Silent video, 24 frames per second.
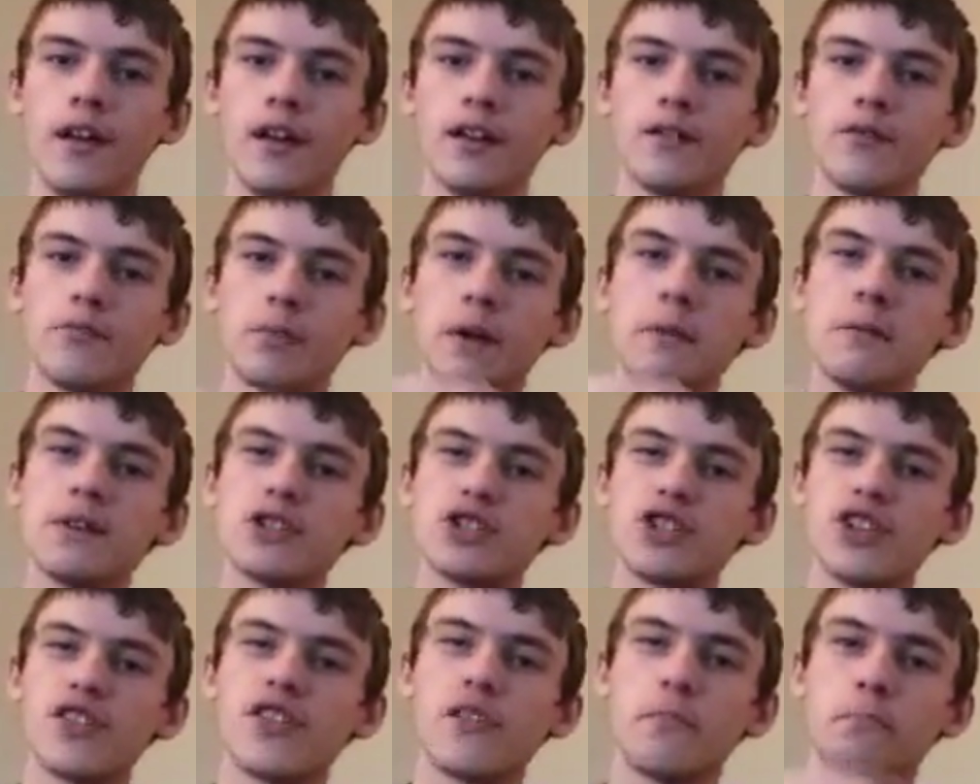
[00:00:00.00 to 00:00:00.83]
and pretty
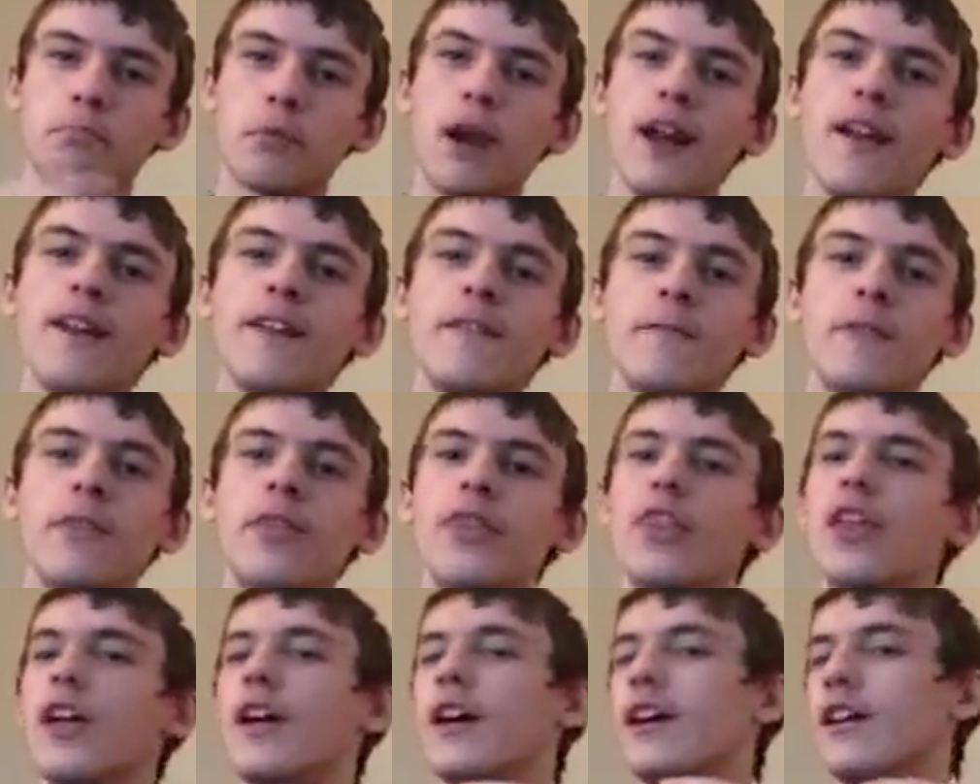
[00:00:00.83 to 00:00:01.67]
much just spread
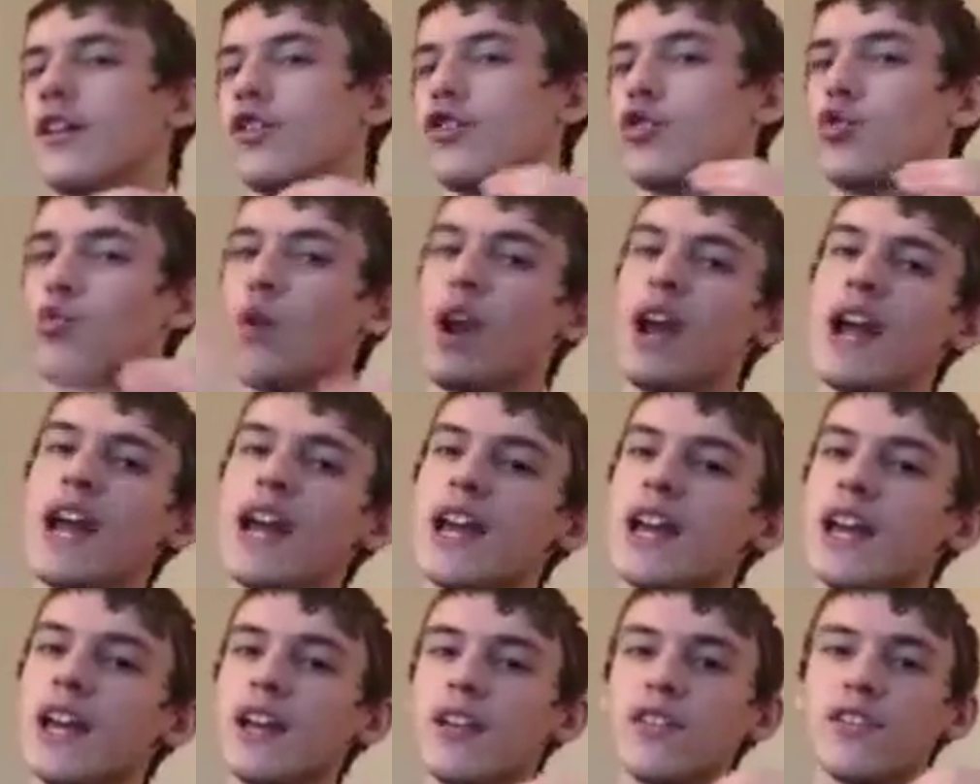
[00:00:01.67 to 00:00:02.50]
the
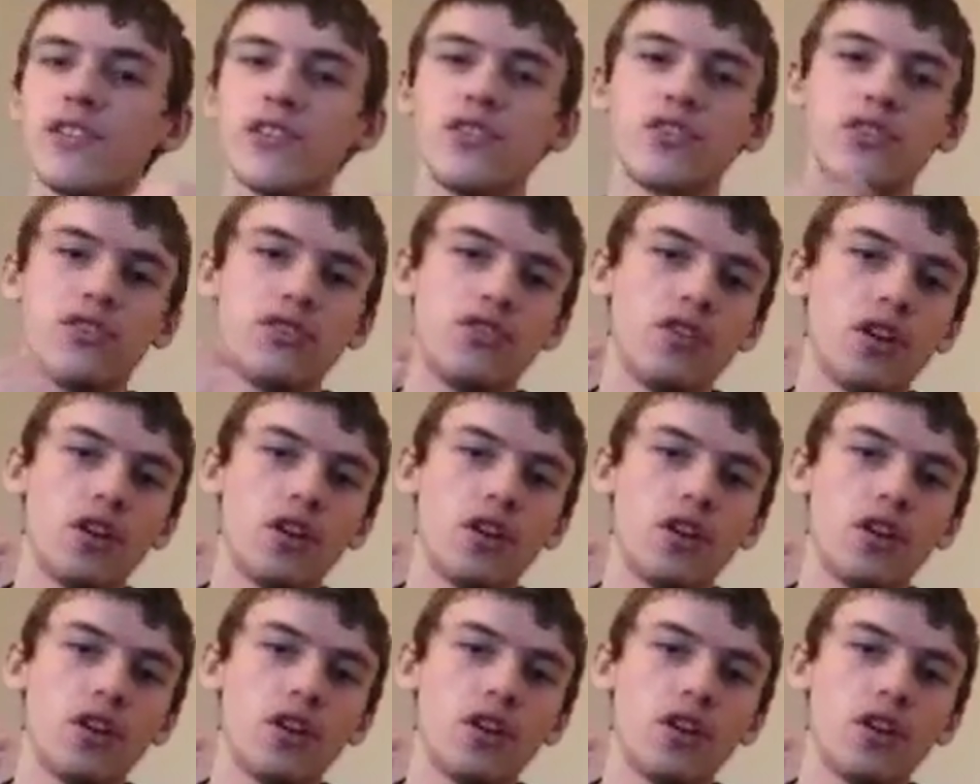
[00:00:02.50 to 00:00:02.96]
grays,